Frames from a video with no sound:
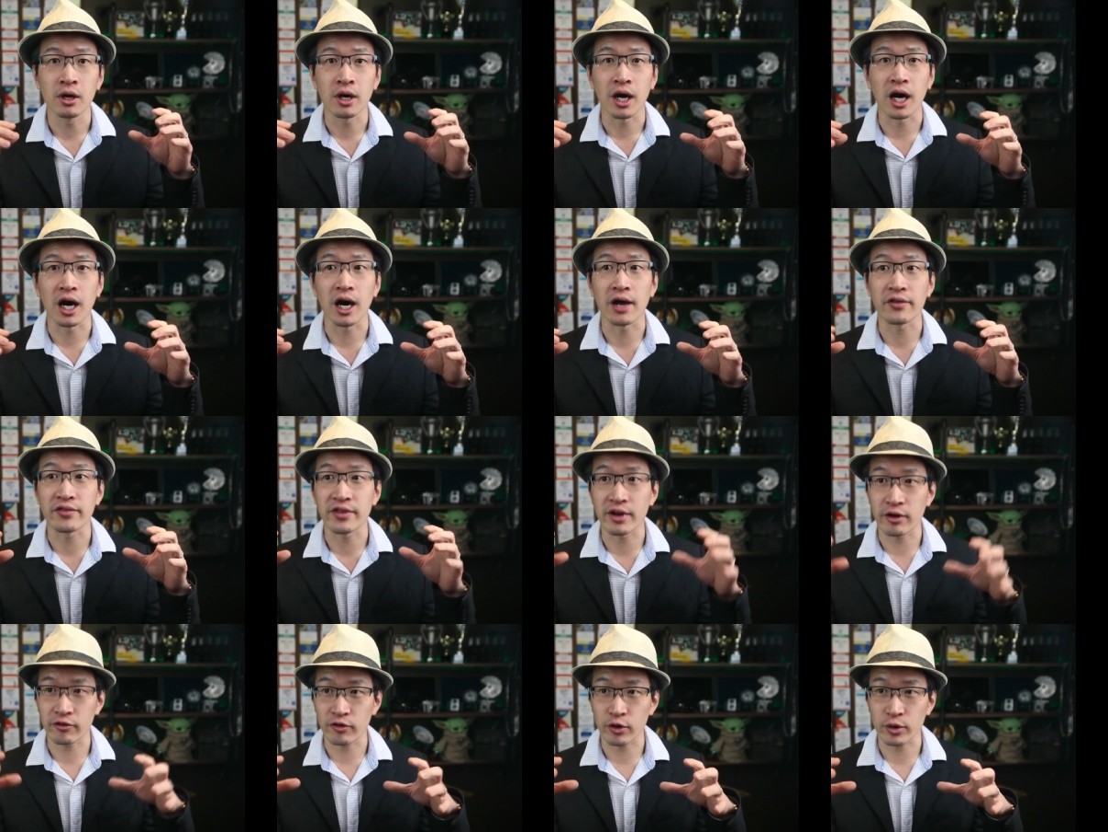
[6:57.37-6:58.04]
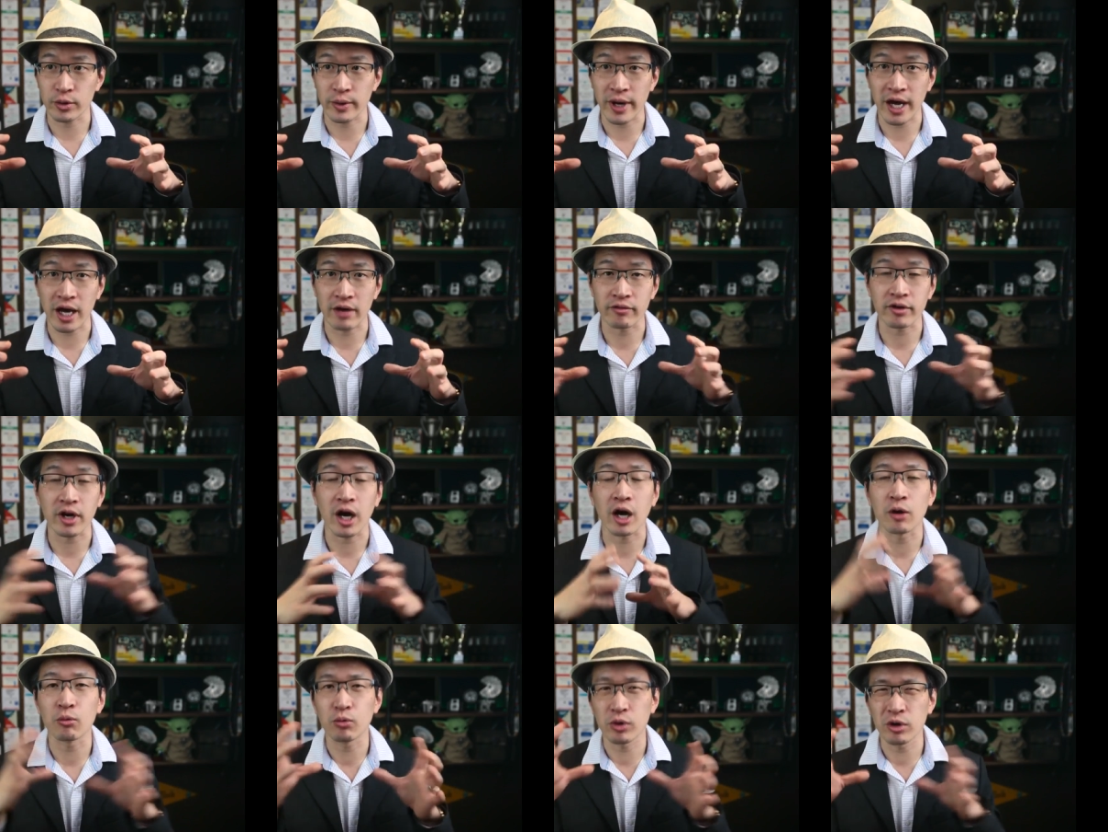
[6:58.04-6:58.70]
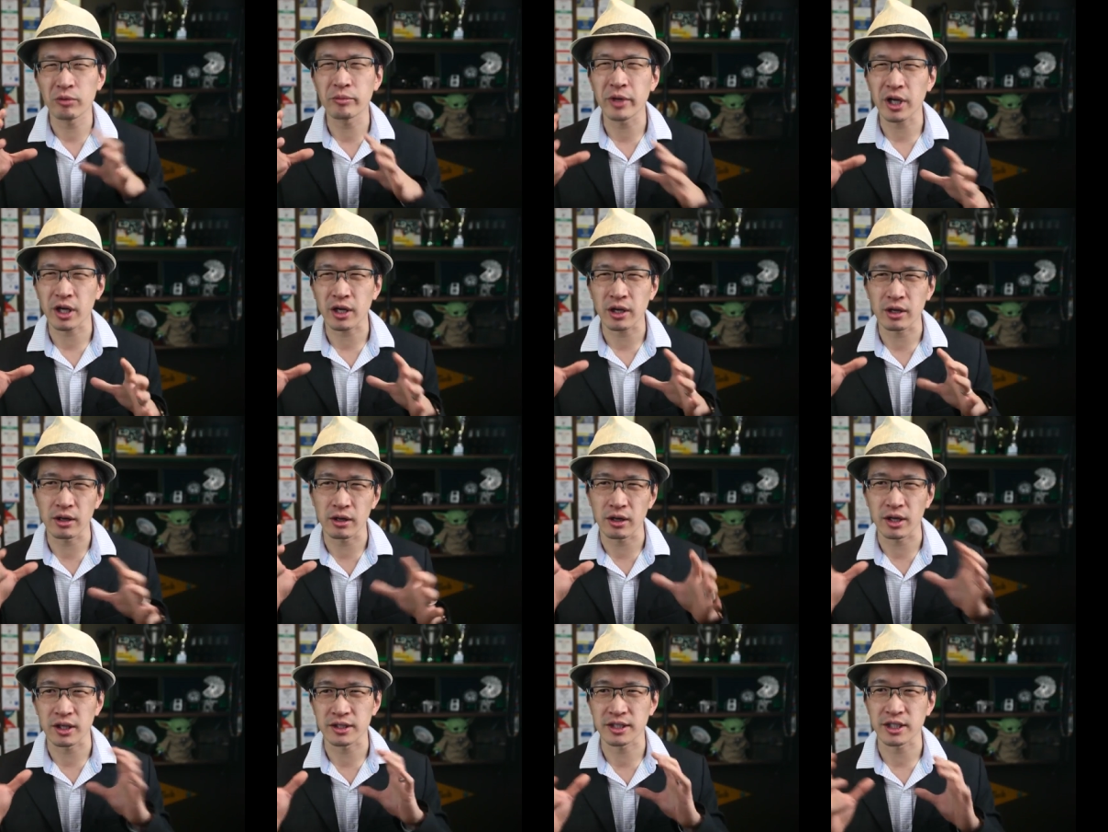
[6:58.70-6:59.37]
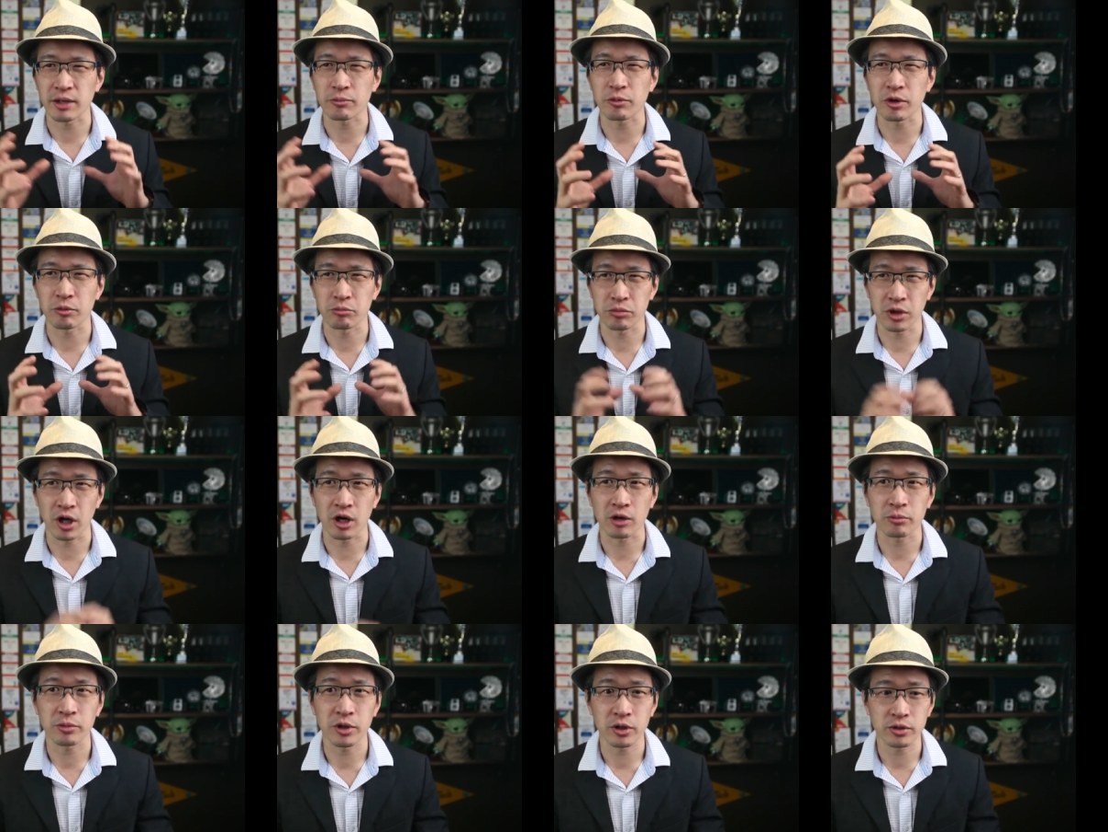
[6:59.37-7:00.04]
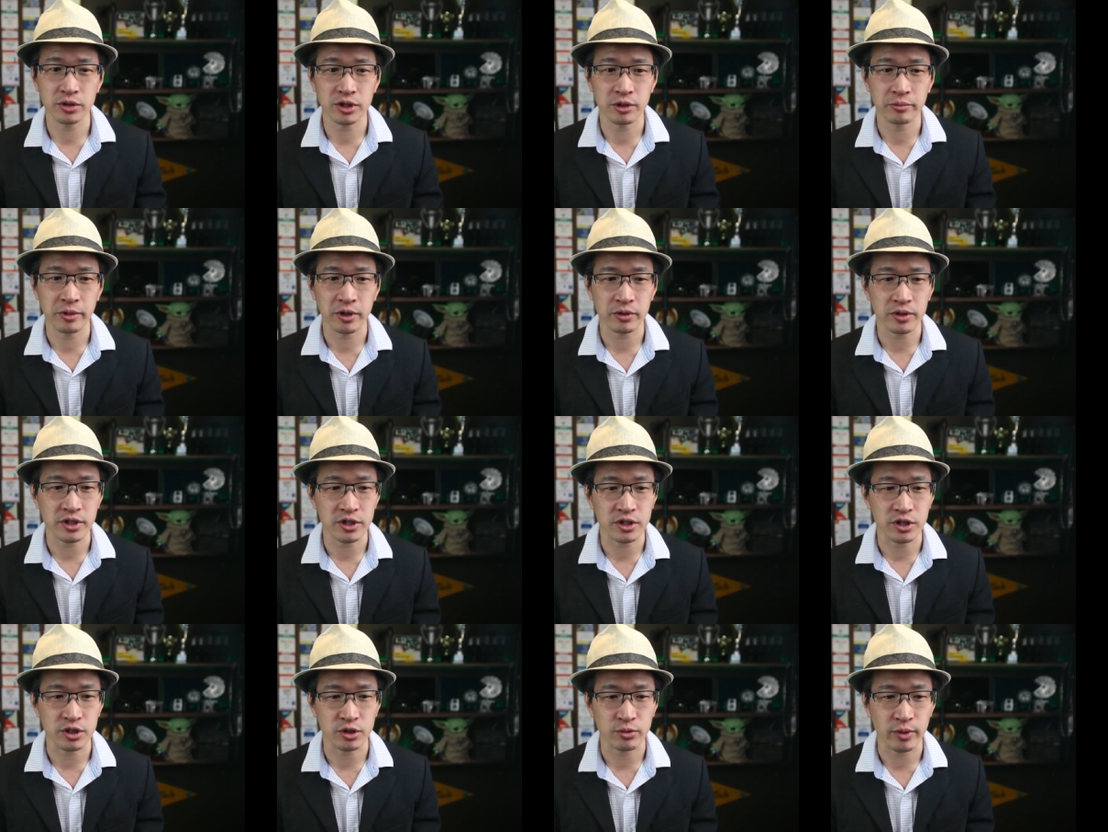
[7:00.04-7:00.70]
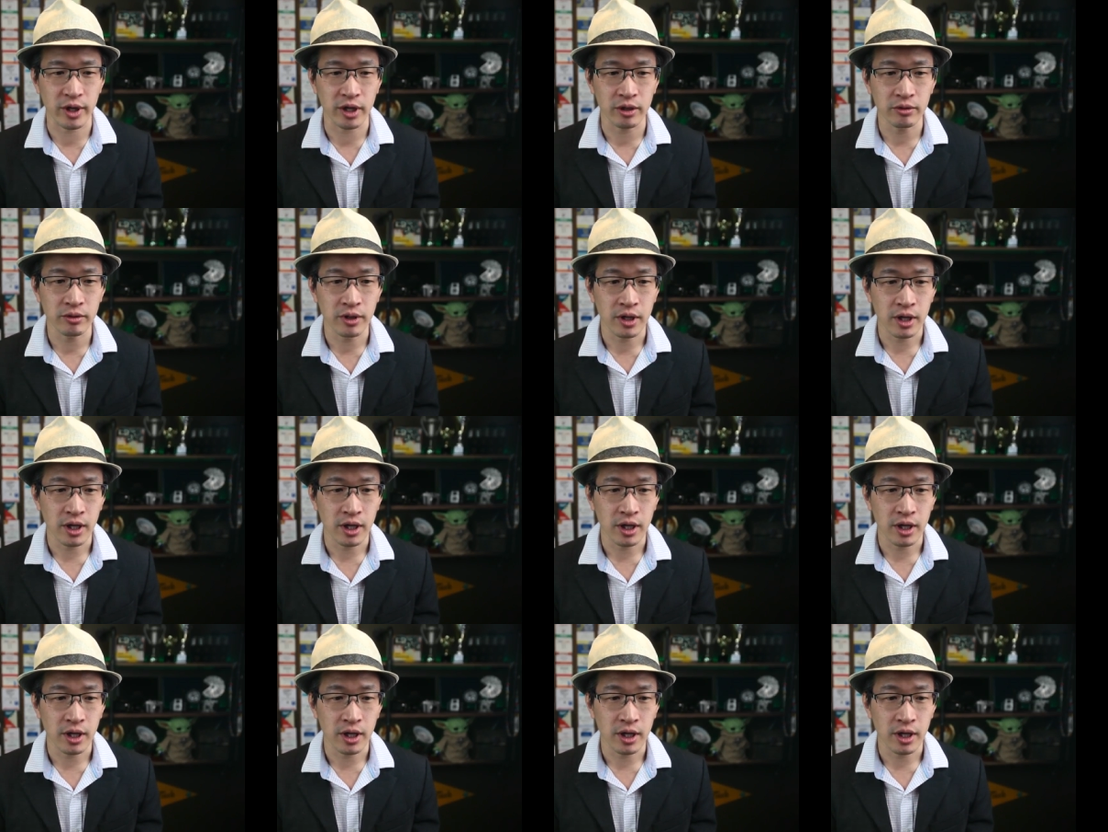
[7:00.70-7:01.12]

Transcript: Uh, therefore, you have it. I will make a, a separate blog post about this as well.